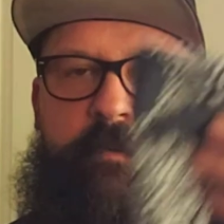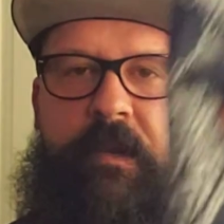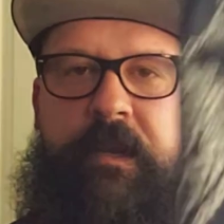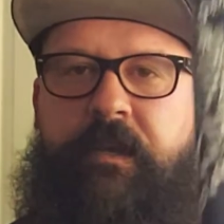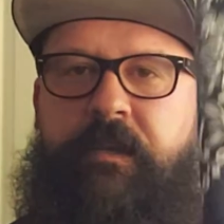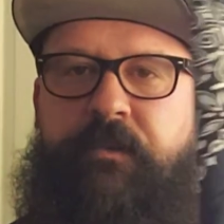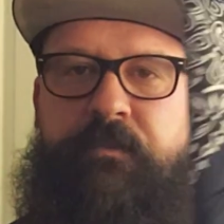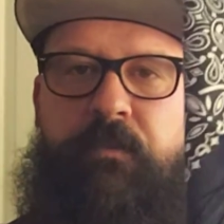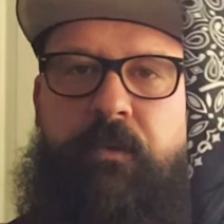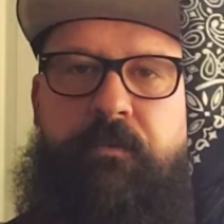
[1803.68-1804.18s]
and I
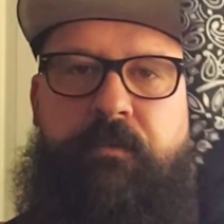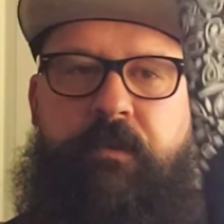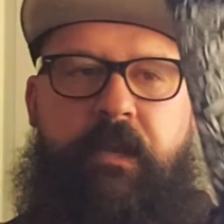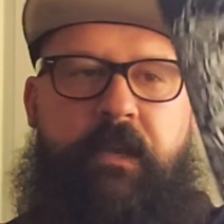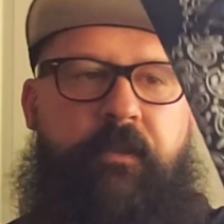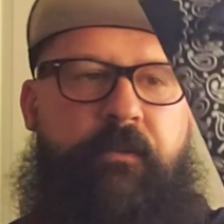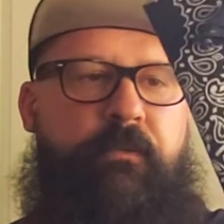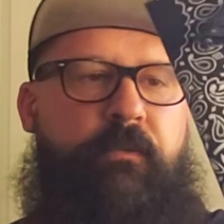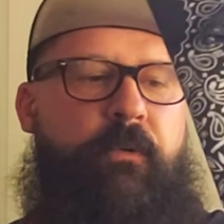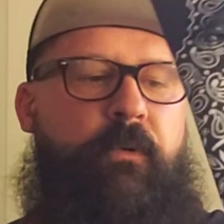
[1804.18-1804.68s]
just
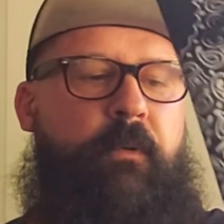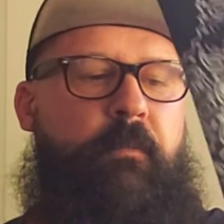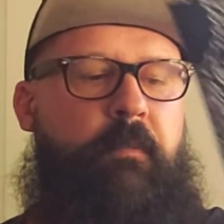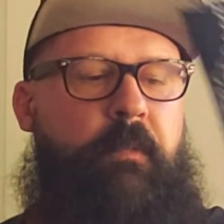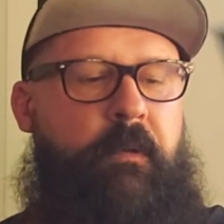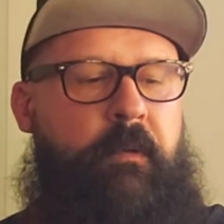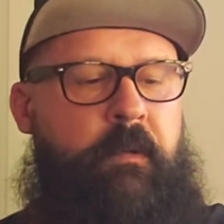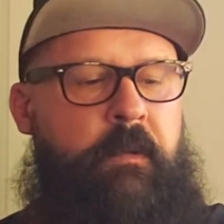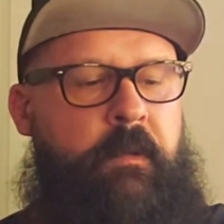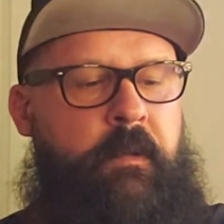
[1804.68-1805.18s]
rotate through them.
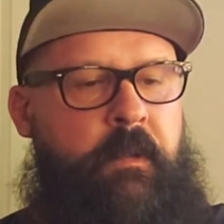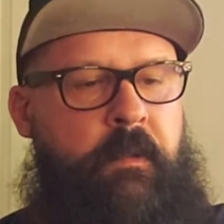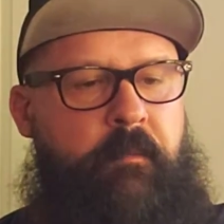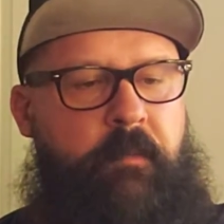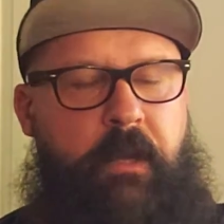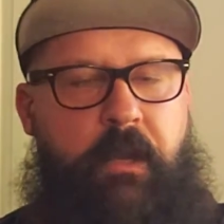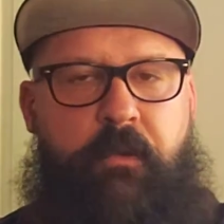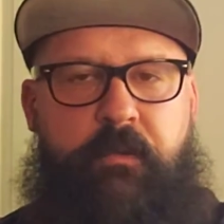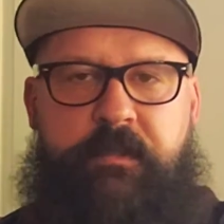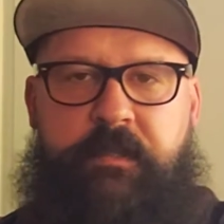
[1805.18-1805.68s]

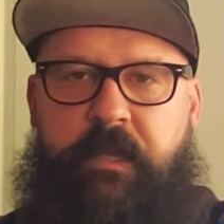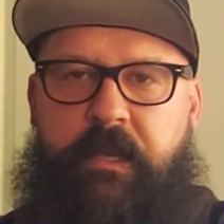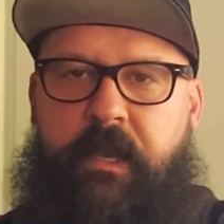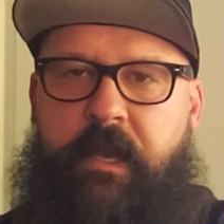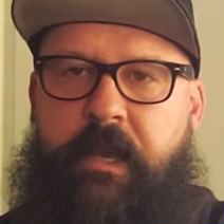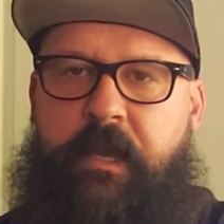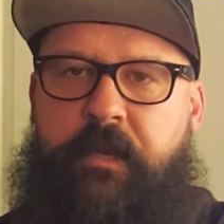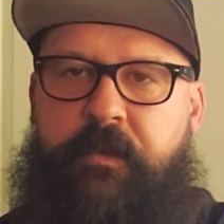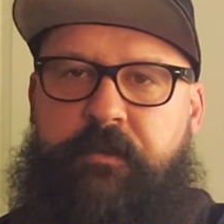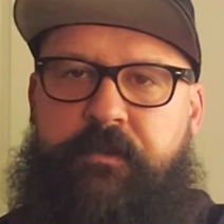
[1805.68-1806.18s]
But I always need a
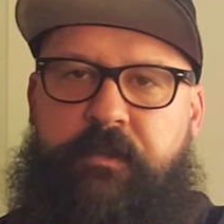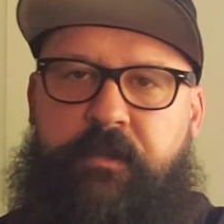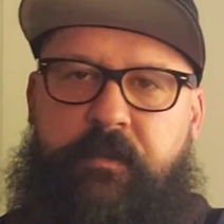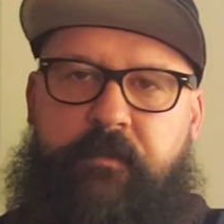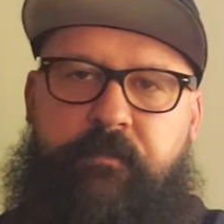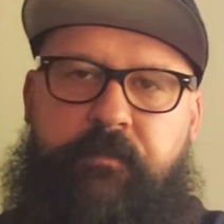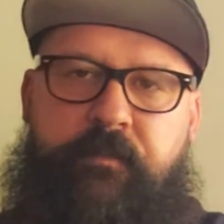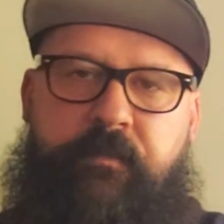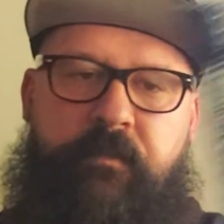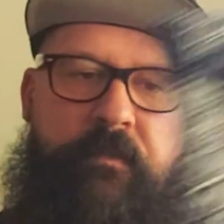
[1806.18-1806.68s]

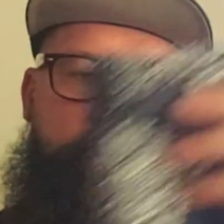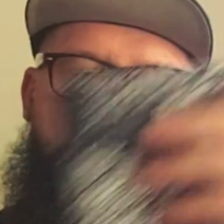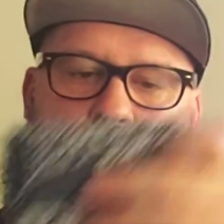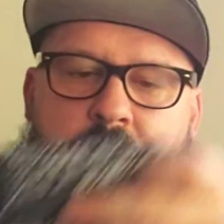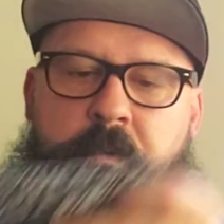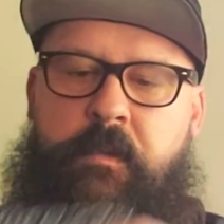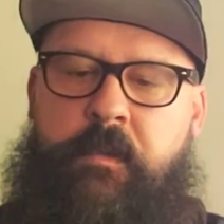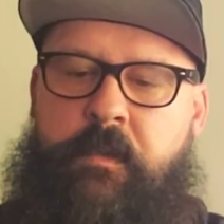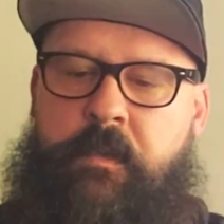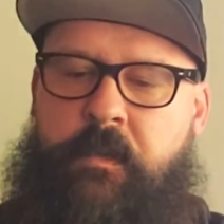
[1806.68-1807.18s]
handkerchief.
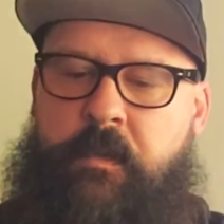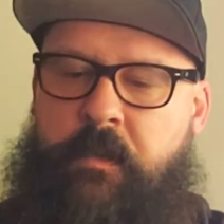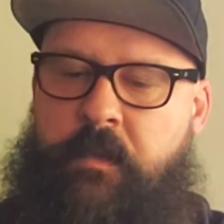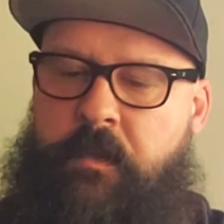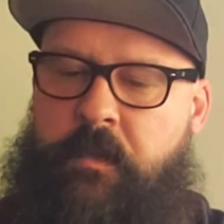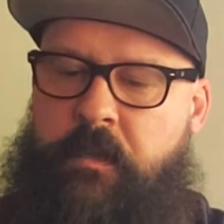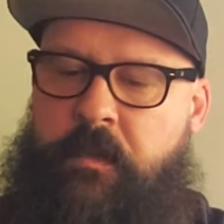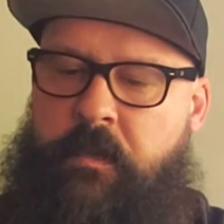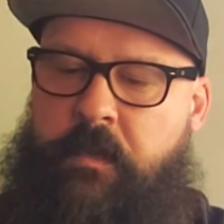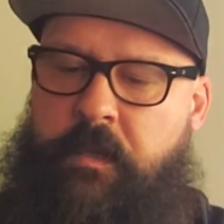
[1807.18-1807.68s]

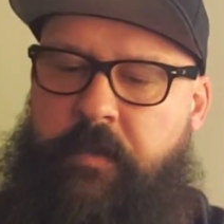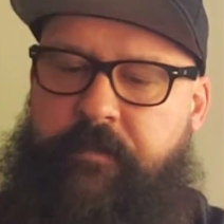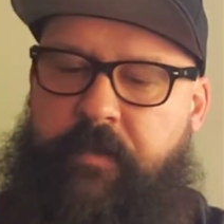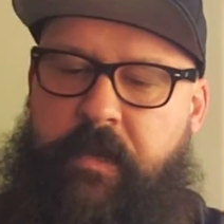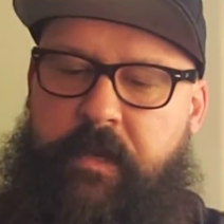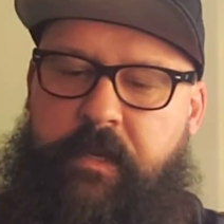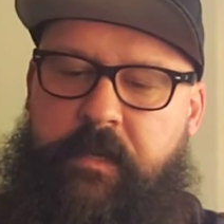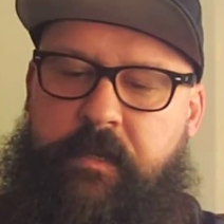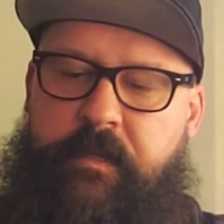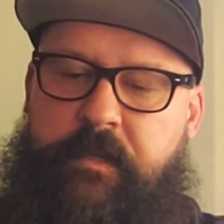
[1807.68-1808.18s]
If I
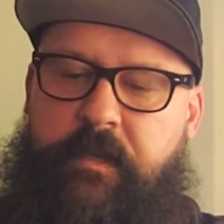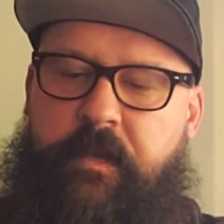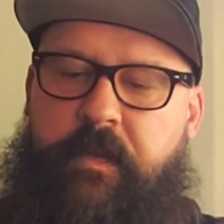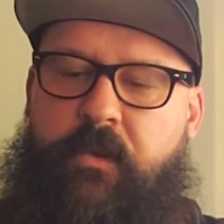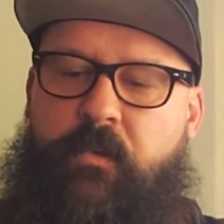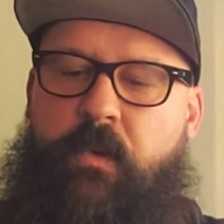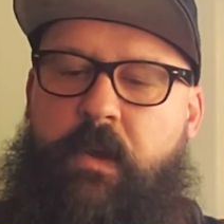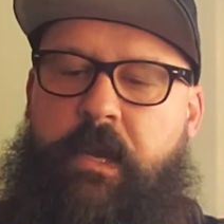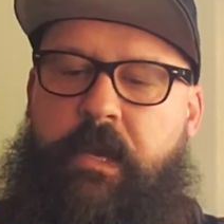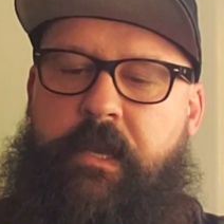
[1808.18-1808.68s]
need to tell
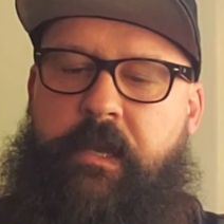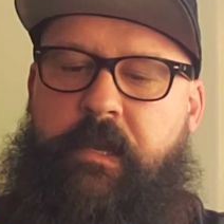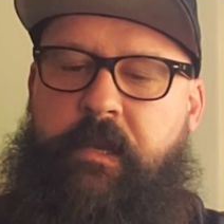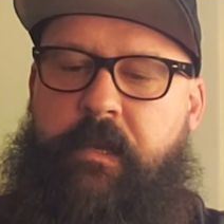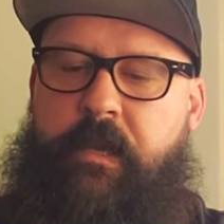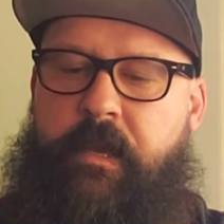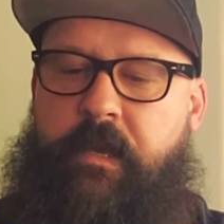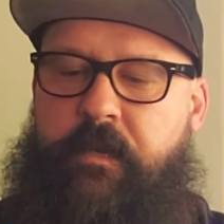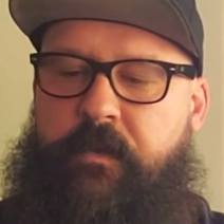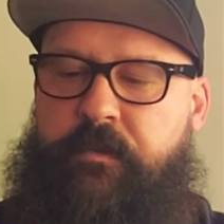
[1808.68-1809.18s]
you why you need
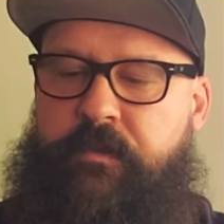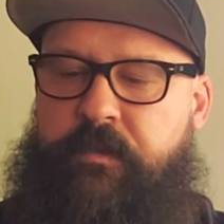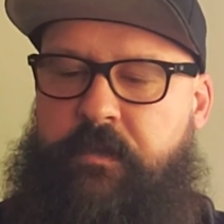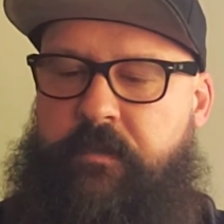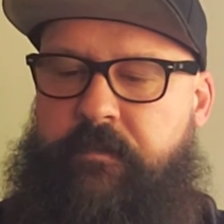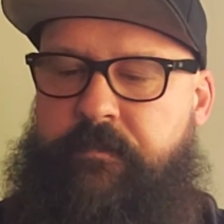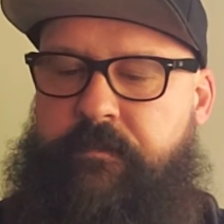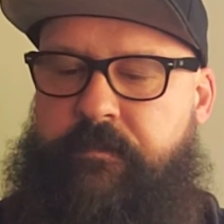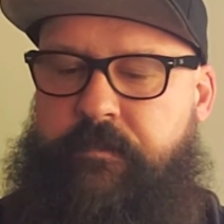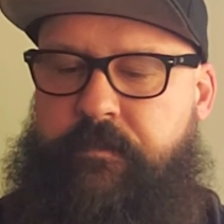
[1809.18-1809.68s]
a
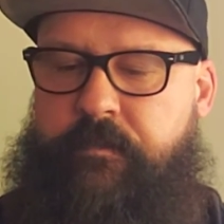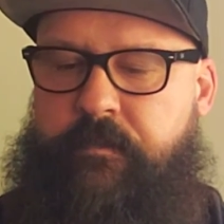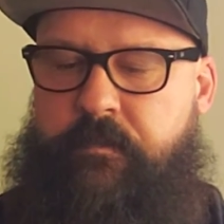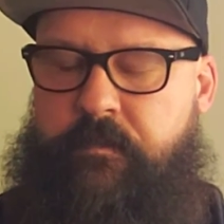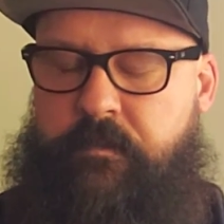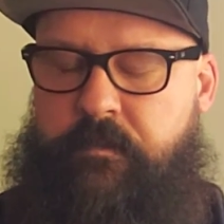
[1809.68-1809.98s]
handkerchief,